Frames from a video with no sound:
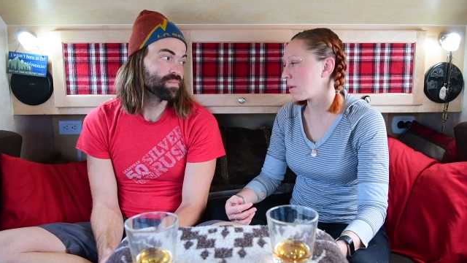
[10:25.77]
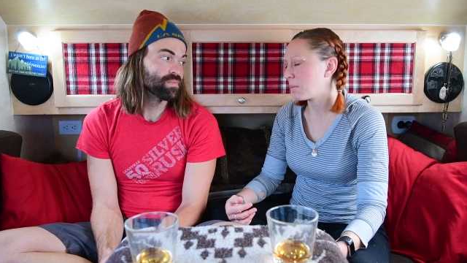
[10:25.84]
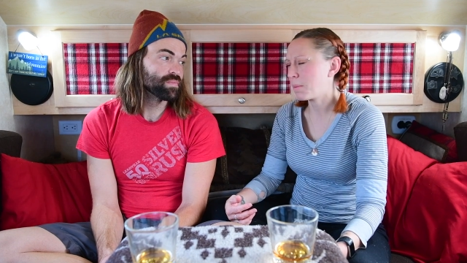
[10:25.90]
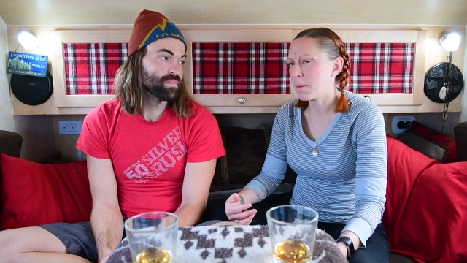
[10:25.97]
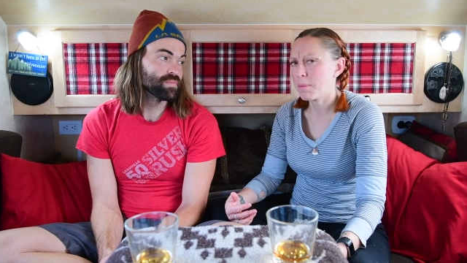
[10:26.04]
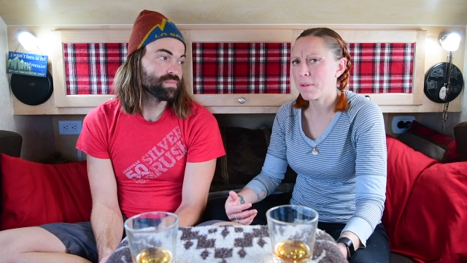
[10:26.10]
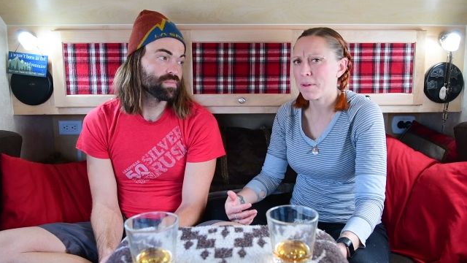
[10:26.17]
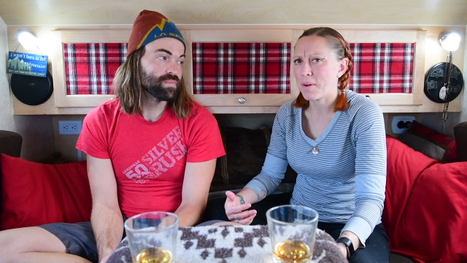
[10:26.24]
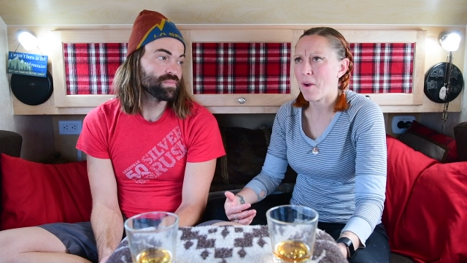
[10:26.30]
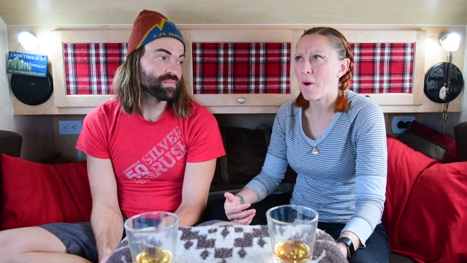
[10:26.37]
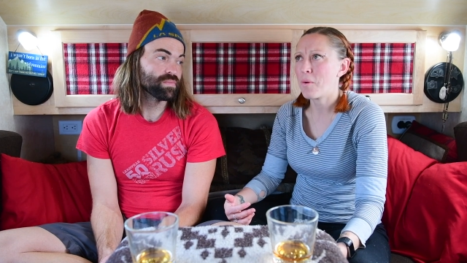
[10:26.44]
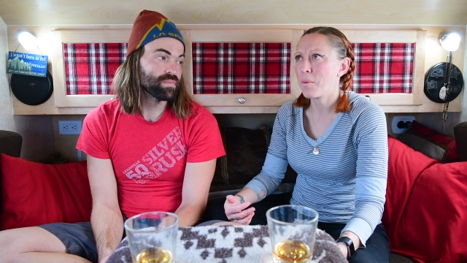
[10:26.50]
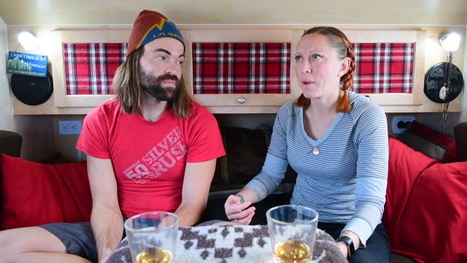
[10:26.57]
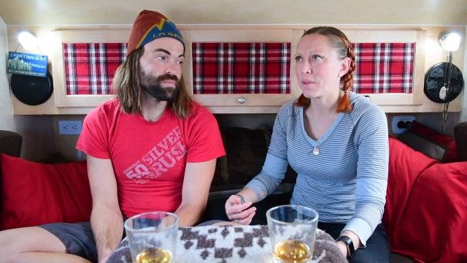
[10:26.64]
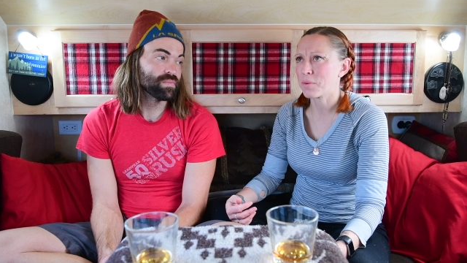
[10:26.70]
Speaker 1: People are
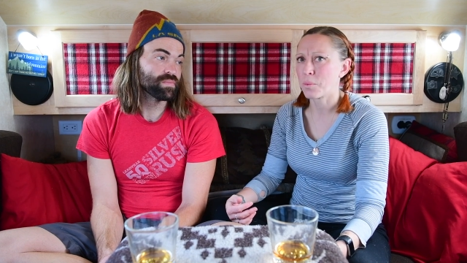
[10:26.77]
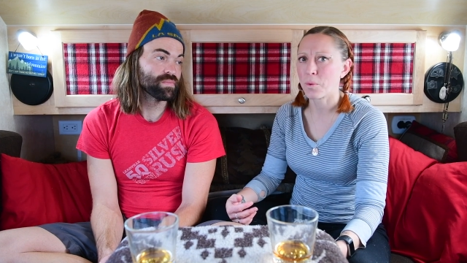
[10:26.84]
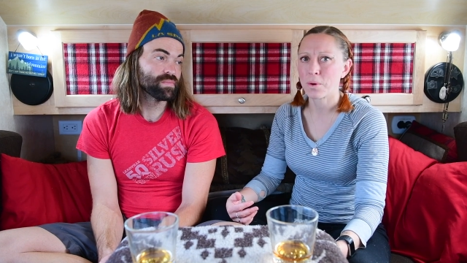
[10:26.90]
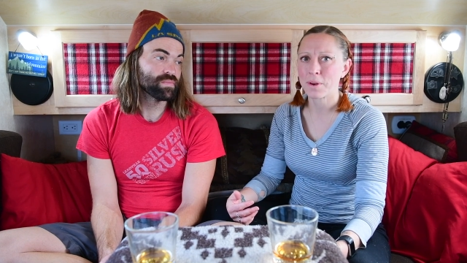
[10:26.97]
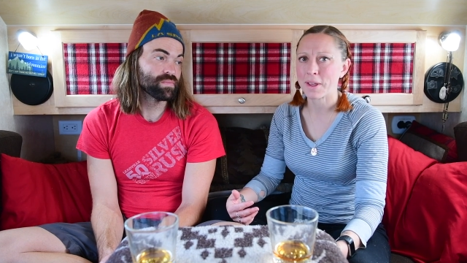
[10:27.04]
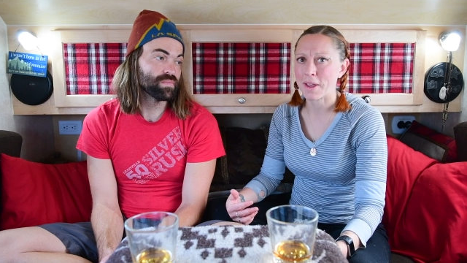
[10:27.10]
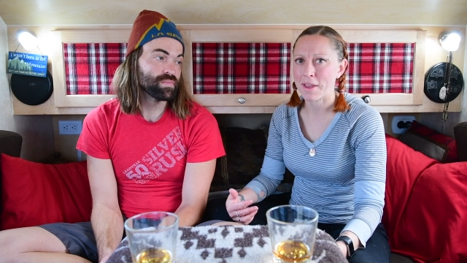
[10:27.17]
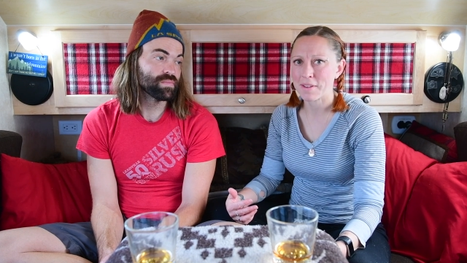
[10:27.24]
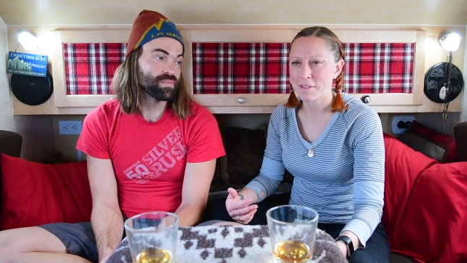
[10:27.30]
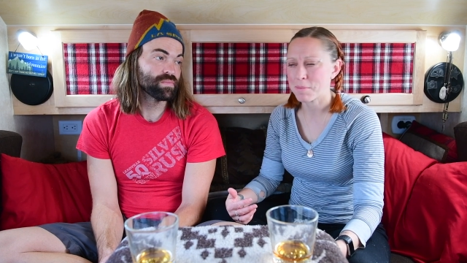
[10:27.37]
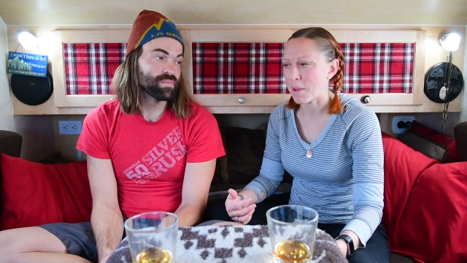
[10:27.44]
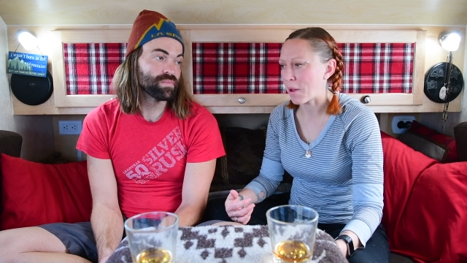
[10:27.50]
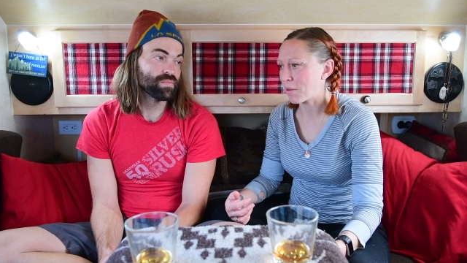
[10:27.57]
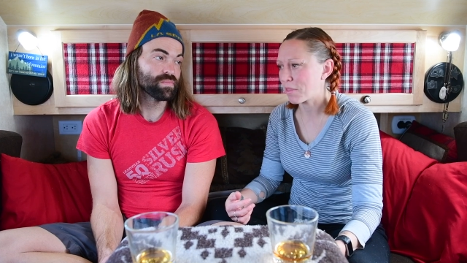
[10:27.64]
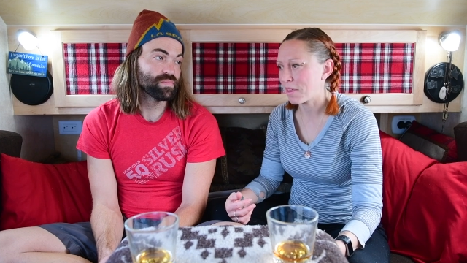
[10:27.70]
always warning us
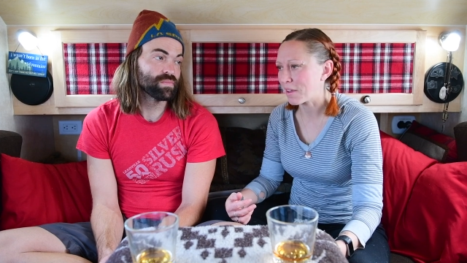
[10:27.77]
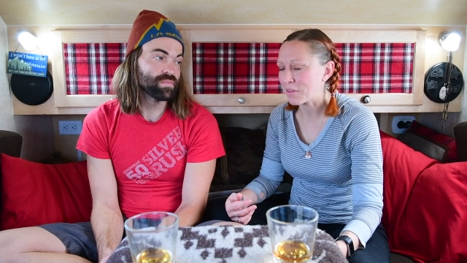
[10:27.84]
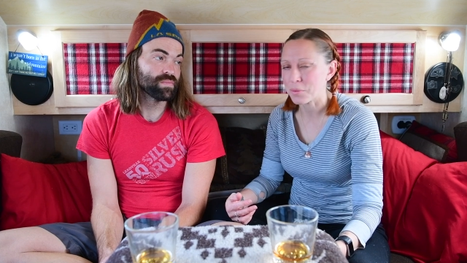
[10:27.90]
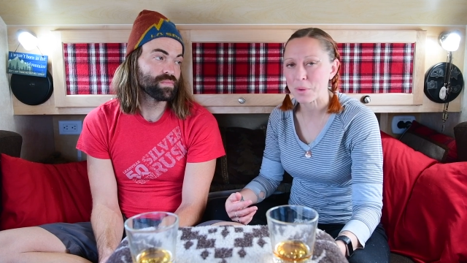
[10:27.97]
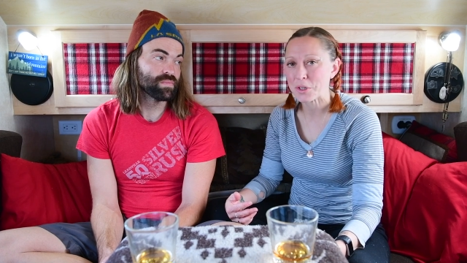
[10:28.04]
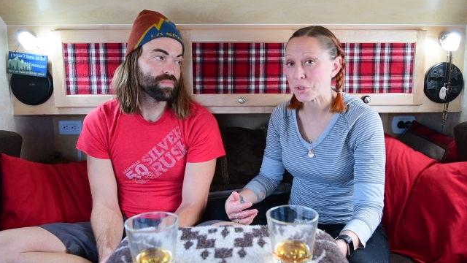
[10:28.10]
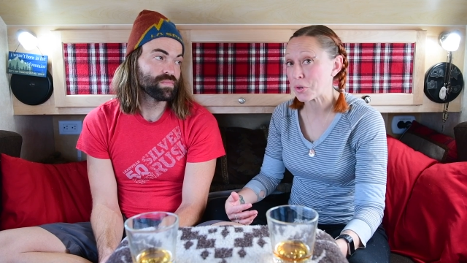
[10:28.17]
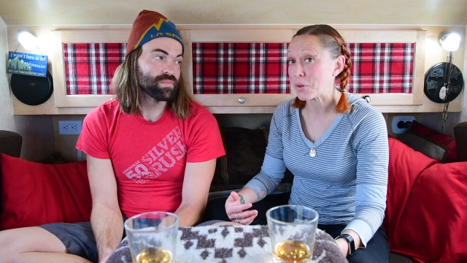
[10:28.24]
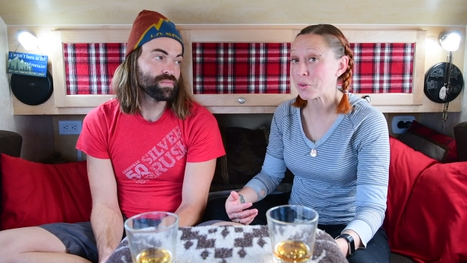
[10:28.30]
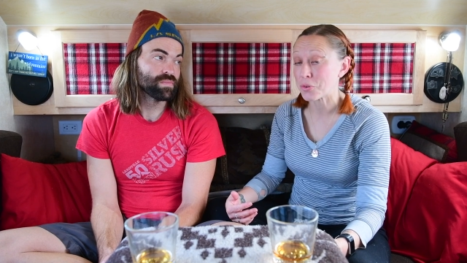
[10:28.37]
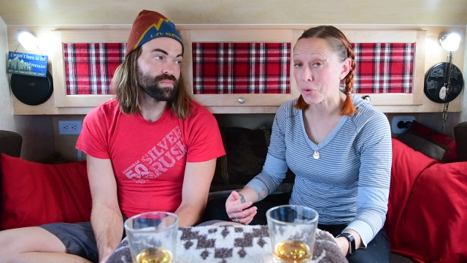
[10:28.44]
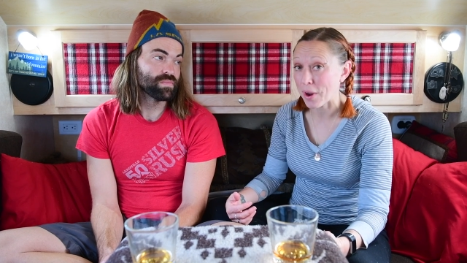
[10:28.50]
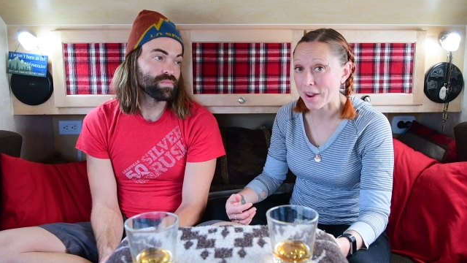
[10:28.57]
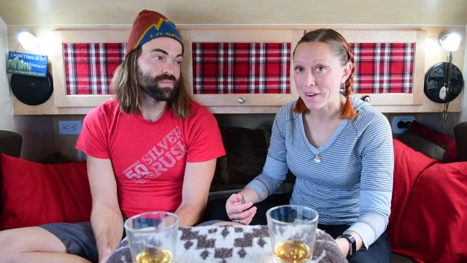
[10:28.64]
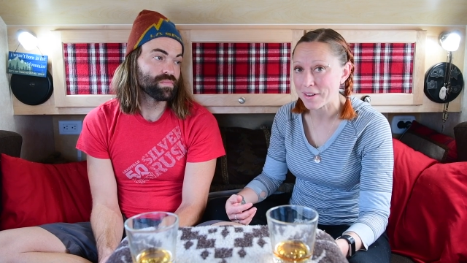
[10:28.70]
about things we shouldn't
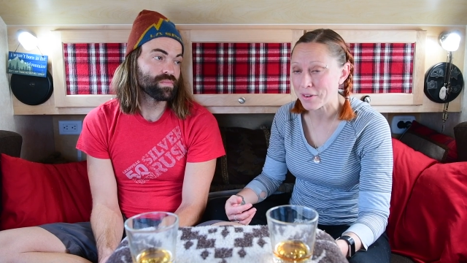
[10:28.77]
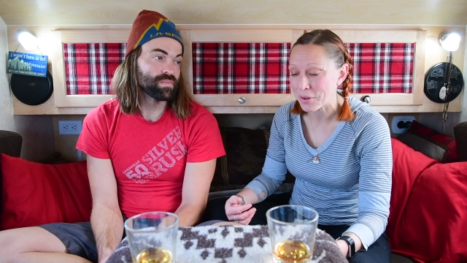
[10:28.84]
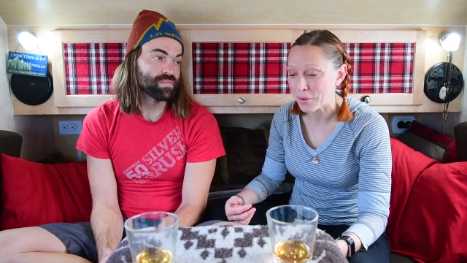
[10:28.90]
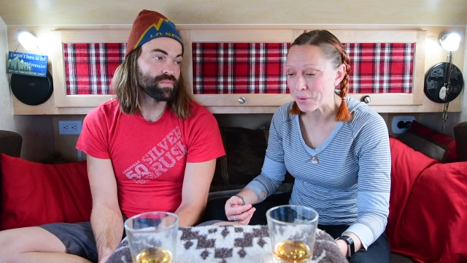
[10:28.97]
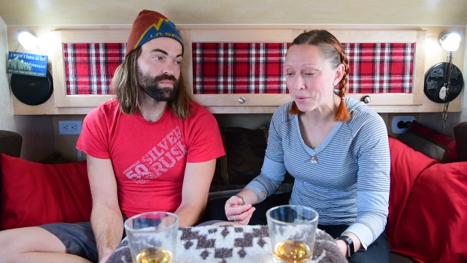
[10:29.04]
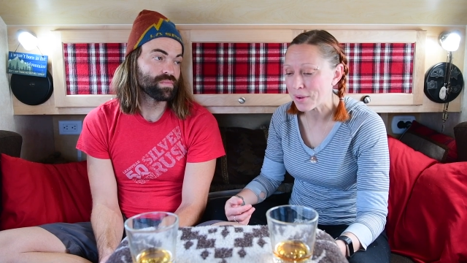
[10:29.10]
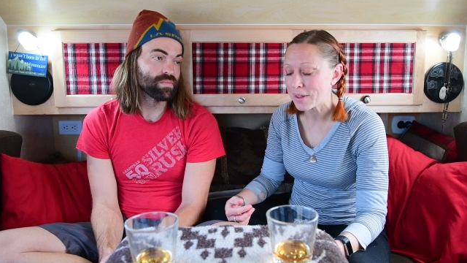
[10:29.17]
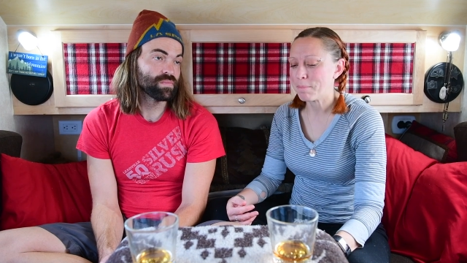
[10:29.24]
try to do,